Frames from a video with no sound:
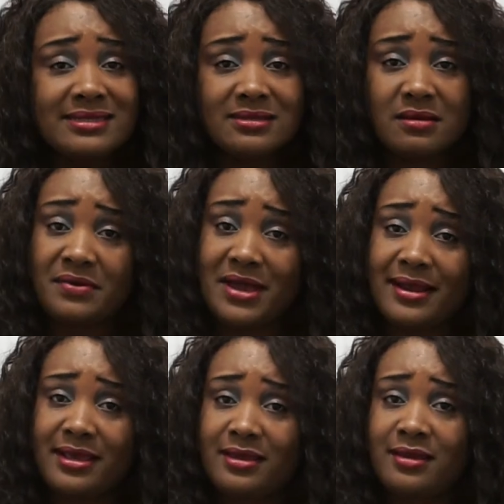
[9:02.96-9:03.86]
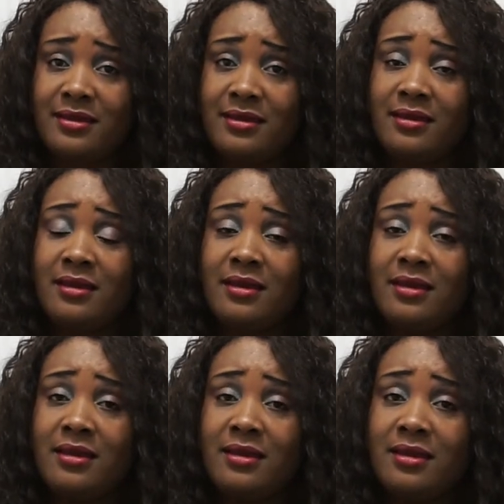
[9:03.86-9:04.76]
somebody,
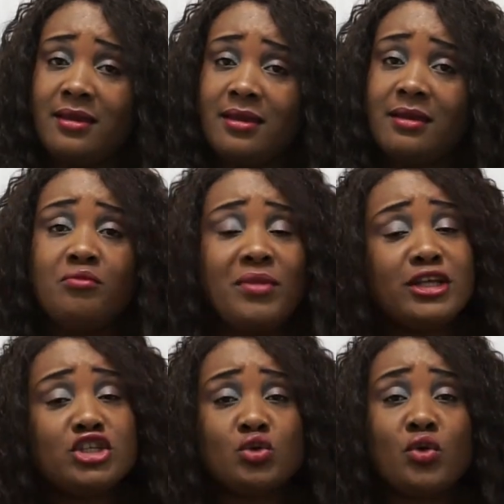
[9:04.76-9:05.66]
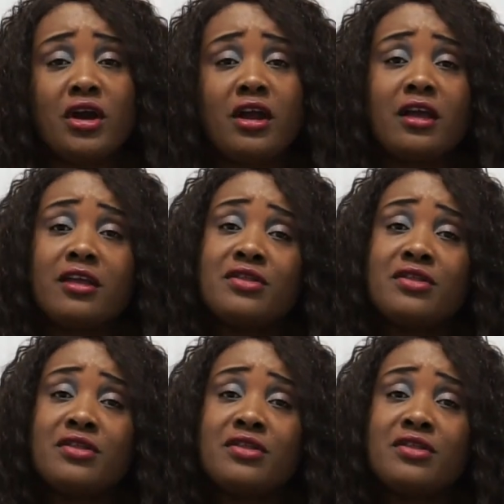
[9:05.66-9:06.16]
make sure